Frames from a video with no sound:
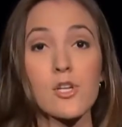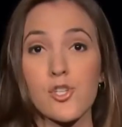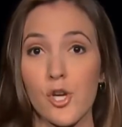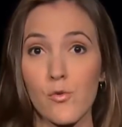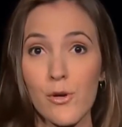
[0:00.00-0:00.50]

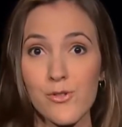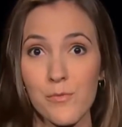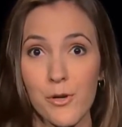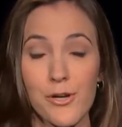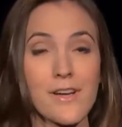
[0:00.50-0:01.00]
Chuck
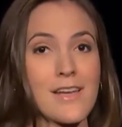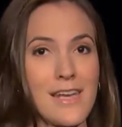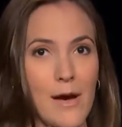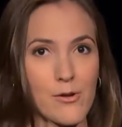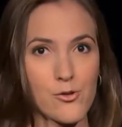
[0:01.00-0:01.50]
Rosenberg,
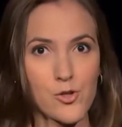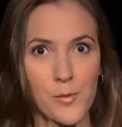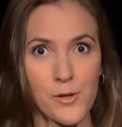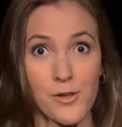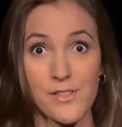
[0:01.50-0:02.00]
now a
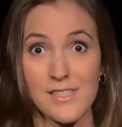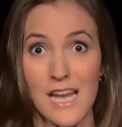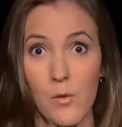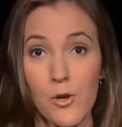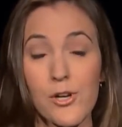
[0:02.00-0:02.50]
contributor to this
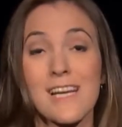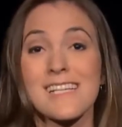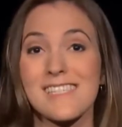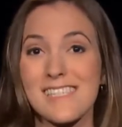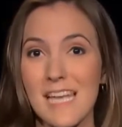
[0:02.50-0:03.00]
network,
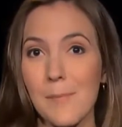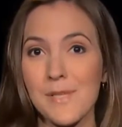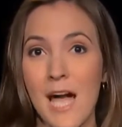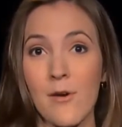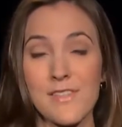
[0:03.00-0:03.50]
stepped
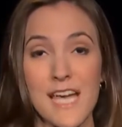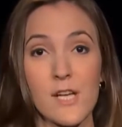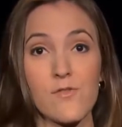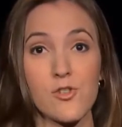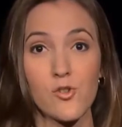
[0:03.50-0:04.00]
down as head
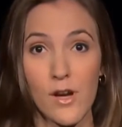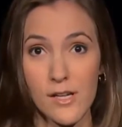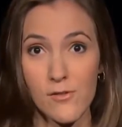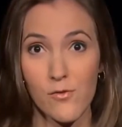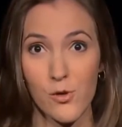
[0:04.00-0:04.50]
of the
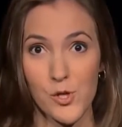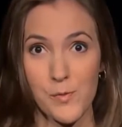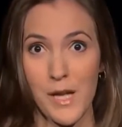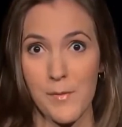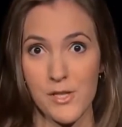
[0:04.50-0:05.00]
Drug
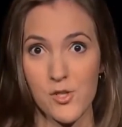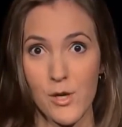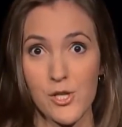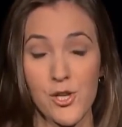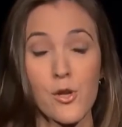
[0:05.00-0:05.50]
Enforcement
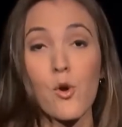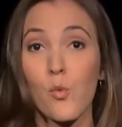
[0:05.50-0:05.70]
Administration,